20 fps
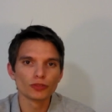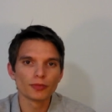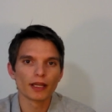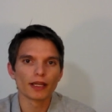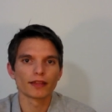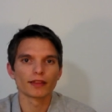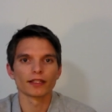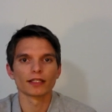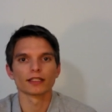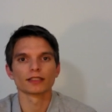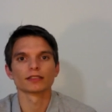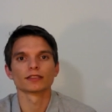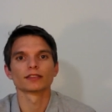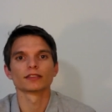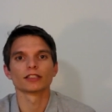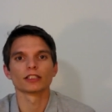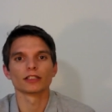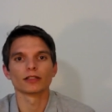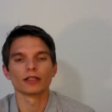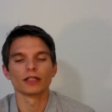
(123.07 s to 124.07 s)

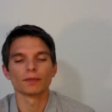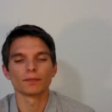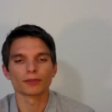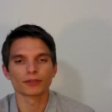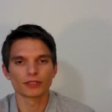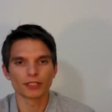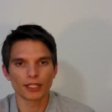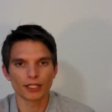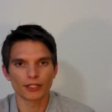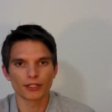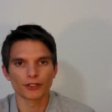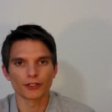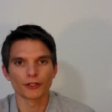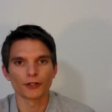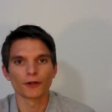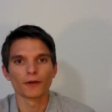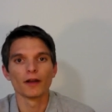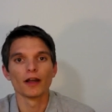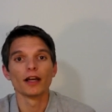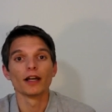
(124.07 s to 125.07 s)
atheists in
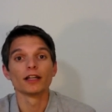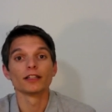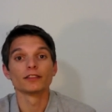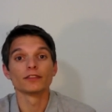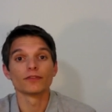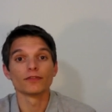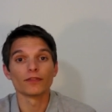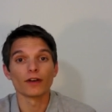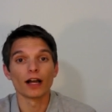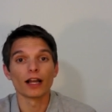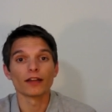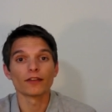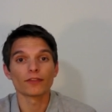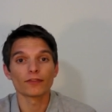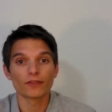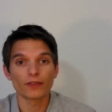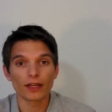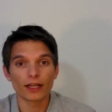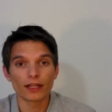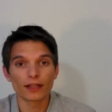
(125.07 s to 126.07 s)
particular, define
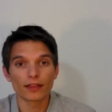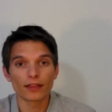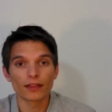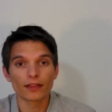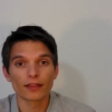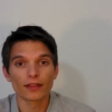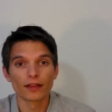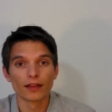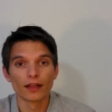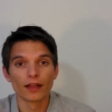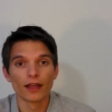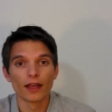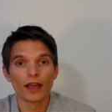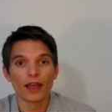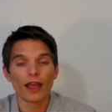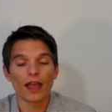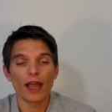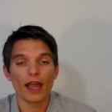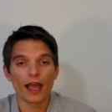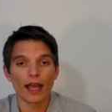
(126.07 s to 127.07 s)
faith
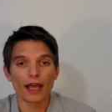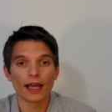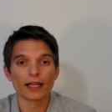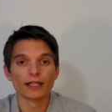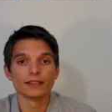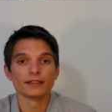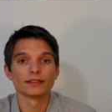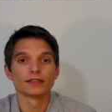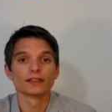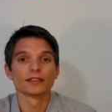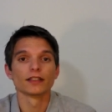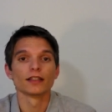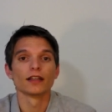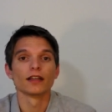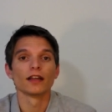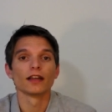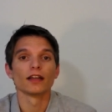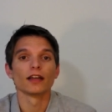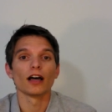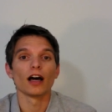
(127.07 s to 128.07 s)
as
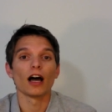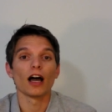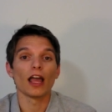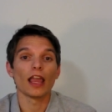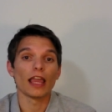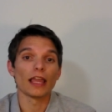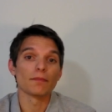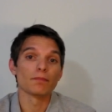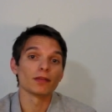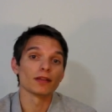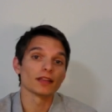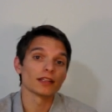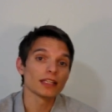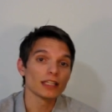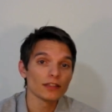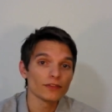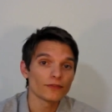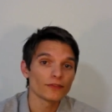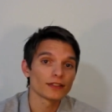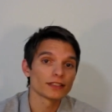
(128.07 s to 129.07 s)
a
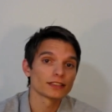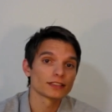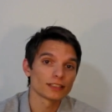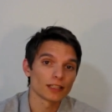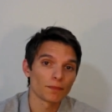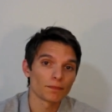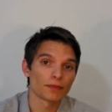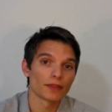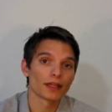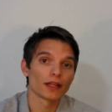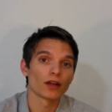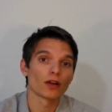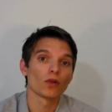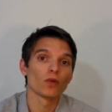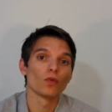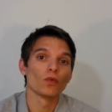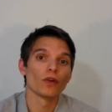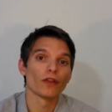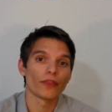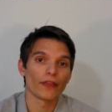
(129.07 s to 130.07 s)
belief in something
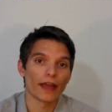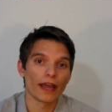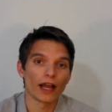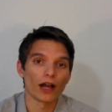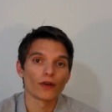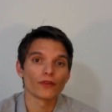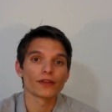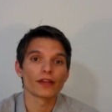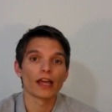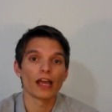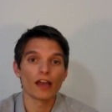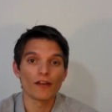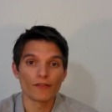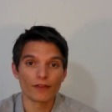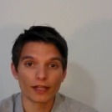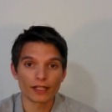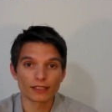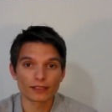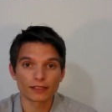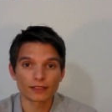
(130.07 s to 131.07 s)
without
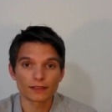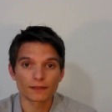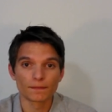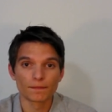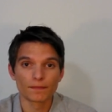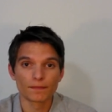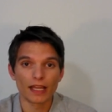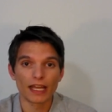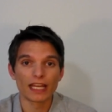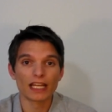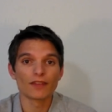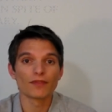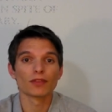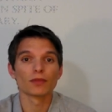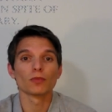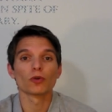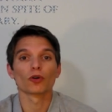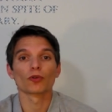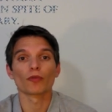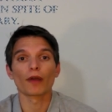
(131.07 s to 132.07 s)
evidence. And even the
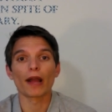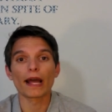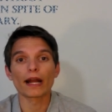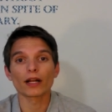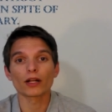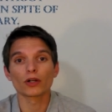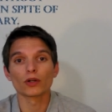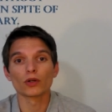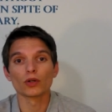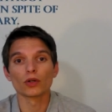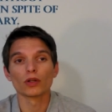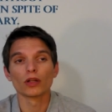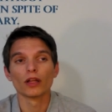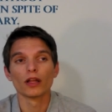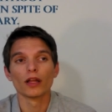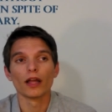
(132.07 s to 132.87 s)
more radical